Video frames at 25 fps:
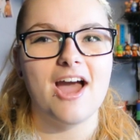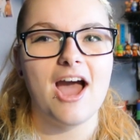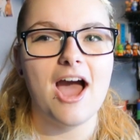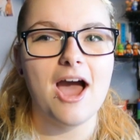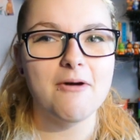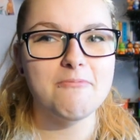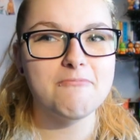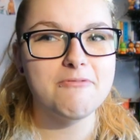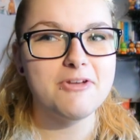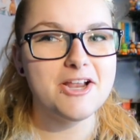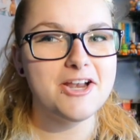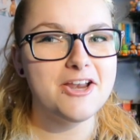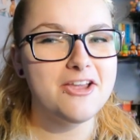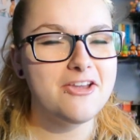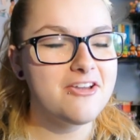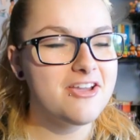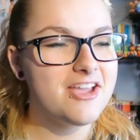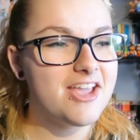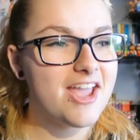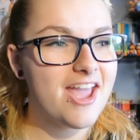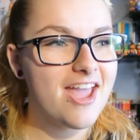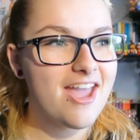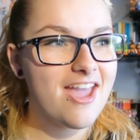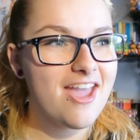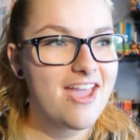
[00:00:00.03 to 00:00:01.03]
Happy
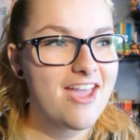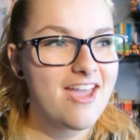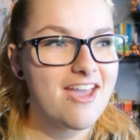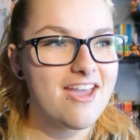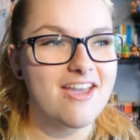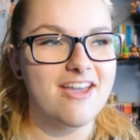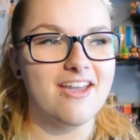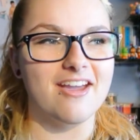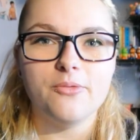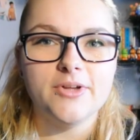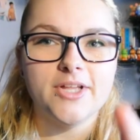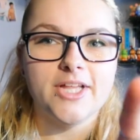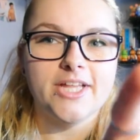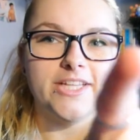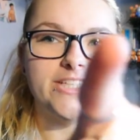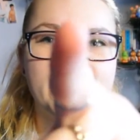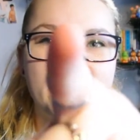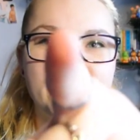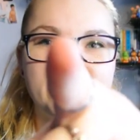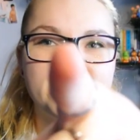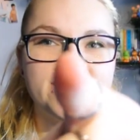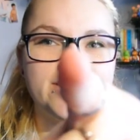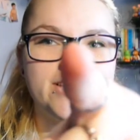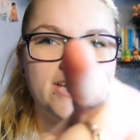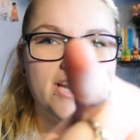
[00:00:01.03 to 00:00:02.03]
New Year!
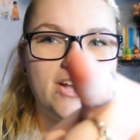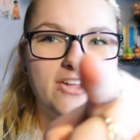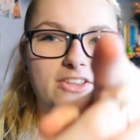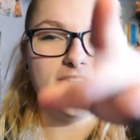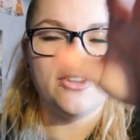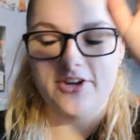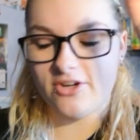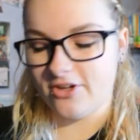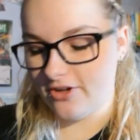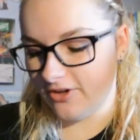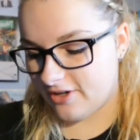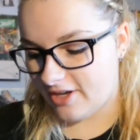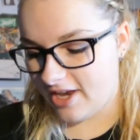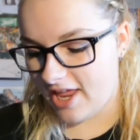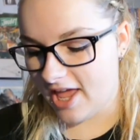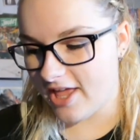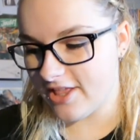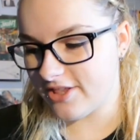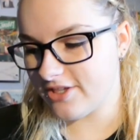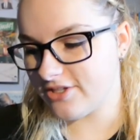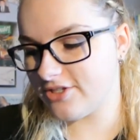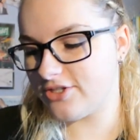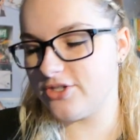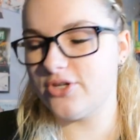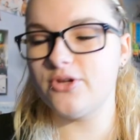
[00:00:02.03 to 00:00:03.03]
Testing out the new
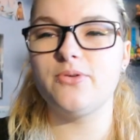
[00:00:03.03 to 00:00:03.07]
lens,